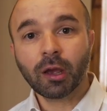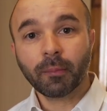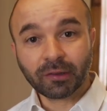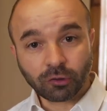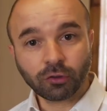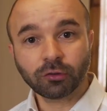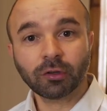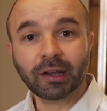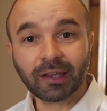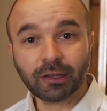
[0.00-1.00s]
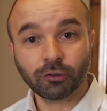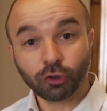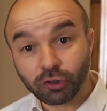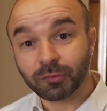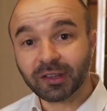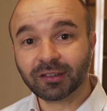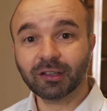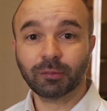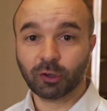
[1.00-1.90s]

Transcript: but don't dismiss it,